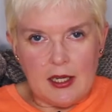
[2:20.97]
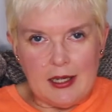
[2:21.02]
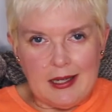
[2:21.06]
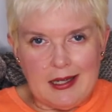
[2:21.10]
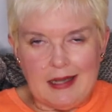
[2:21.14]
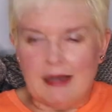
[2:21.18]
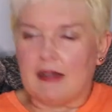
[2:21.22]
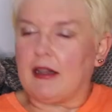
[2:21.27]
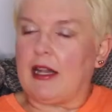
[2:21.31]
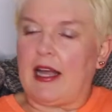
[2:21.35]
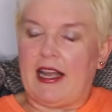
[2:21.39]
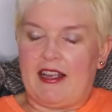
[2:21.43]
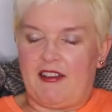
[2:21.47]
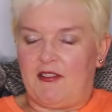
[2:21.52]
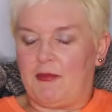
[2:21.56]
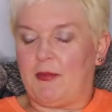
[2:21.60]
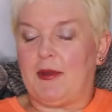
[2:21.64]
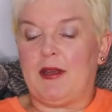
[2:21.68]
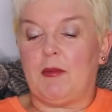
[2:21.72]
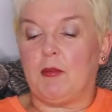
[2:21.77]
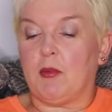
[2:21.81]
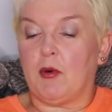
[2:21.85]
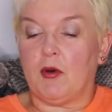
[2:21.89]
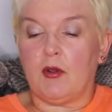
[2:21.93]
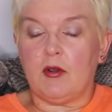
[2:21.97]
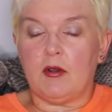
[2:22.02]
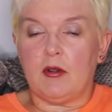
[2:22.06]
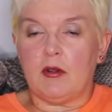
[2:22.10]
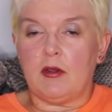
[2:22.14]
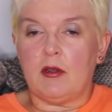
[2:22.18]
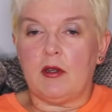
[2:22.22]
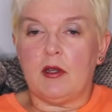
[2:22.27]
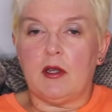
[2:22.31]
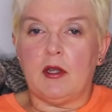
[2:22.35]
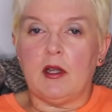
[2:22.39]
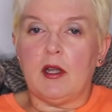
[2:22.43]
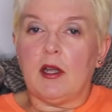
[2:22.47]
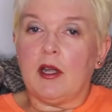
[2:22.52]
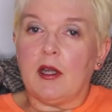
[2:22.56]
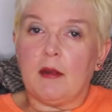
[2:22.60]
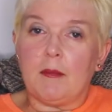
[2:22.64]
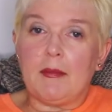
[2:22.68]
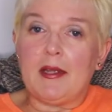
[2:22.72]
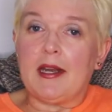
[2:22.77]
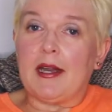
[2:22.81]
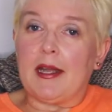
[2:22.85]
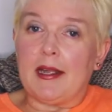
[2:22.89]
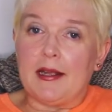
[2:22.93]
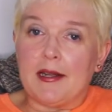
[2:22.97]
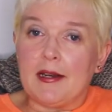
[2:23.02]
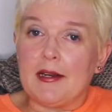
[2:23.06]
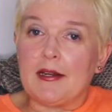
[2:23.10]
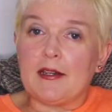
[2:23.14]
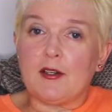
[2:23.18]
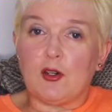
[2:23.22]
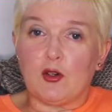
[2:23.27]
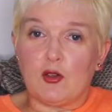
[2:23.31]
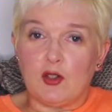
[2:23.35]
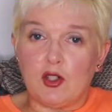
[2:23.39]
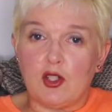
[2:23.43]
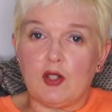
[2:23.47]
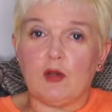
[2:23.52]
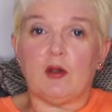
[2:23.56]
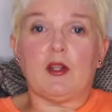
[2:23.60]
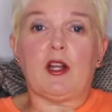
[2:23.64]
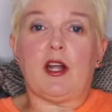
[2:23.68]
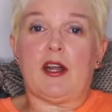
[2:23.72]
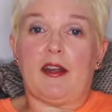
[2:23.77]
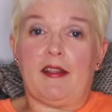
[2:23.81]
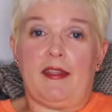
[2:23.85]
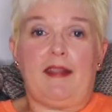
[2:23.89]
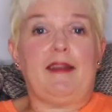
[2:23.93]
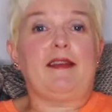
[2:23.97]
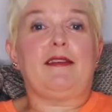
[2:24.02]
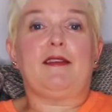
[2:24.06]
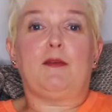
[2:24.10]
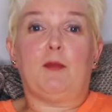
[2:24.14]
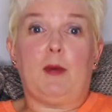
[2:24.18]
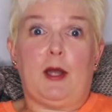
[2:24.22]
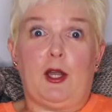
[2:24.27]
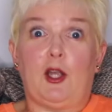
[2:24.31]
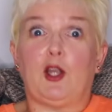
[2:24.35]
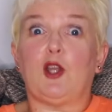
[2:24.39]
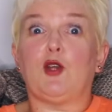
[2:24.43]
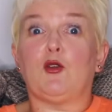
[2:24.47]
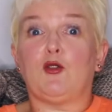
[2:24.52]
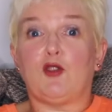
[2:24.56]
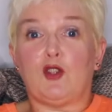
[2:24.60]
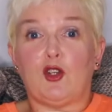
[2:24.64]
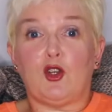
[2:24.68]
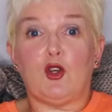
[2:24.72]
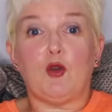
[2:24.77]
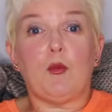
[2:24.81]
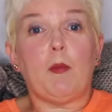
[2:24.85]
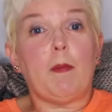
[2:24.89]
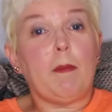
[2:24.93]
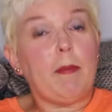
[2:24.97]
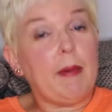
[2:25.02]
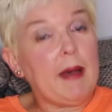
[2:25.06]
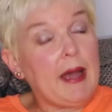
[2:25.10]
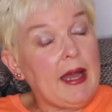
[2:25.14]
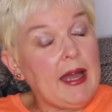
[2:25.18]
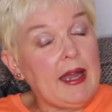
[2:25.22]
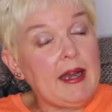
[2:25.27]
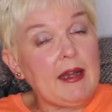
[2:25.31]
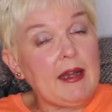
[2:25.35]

Get a life, people. I mean, I could have told you a lot of things about you too, but